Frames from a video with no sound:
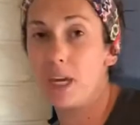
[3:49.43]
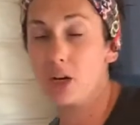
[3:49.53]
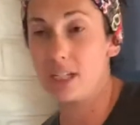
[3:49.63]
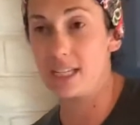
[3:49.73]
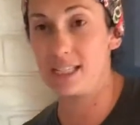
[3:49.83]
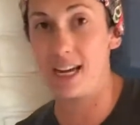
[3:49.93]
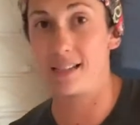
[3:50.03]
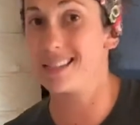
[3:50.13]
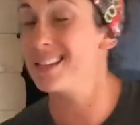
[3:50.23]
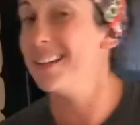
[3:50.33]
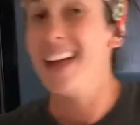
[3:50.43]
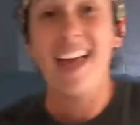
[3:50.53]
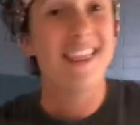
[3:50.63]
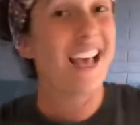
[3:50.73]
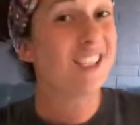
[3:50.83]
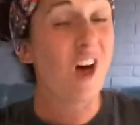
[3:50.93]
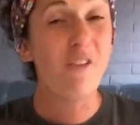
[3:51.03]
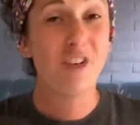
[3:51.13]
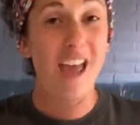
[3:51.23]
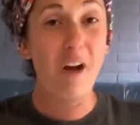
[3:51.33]
your distance. That's
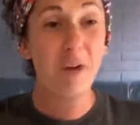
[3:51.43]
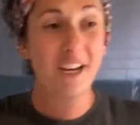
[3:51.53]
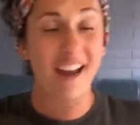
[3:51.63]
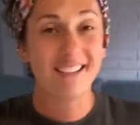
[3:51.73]
all for that workout